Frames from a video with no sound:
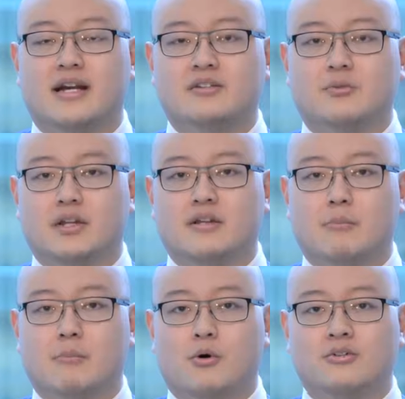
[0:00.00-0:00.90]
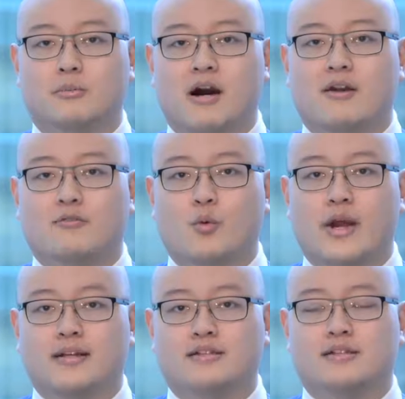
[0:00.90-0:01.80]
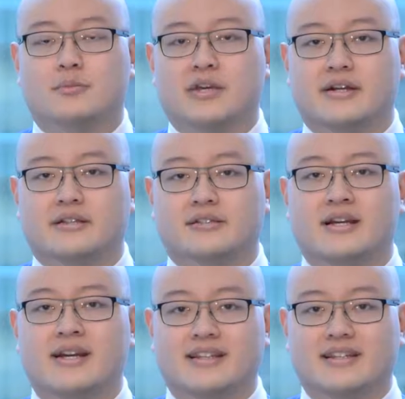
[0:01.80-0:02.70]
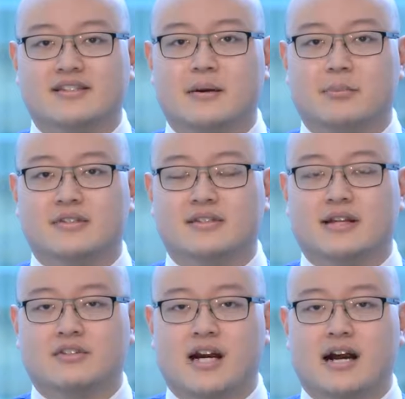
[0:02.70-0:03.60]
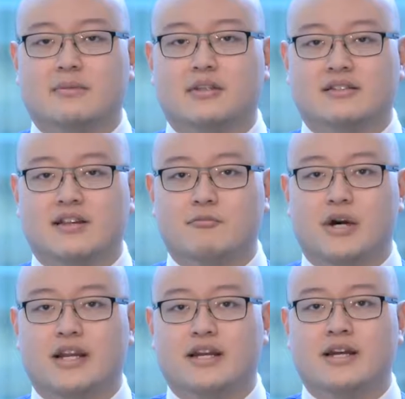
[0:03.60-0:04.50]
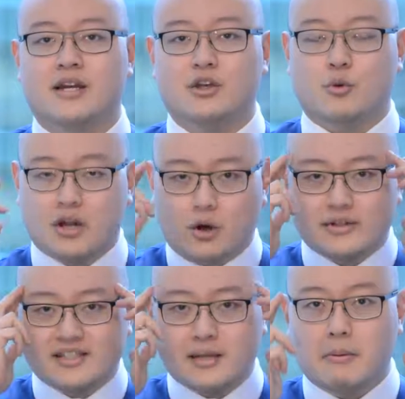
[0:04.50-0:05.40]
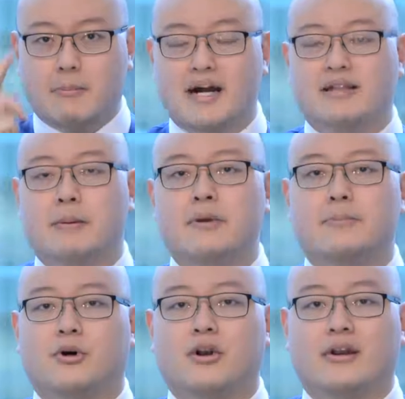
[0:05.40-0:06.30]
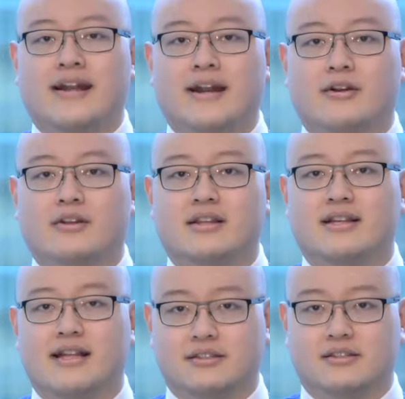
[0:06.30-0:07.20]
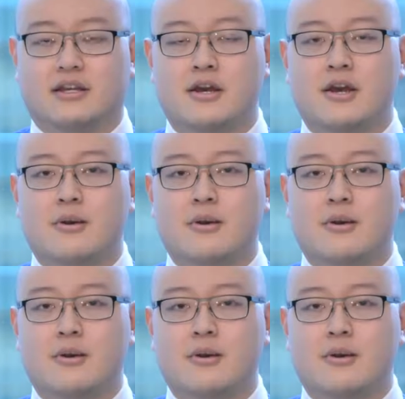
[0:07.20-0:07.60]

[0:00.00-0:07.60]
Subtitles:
That's one of the most powerful ways, is because these templates save time, they save money. You want to always keep in mind that people are inherently lazy.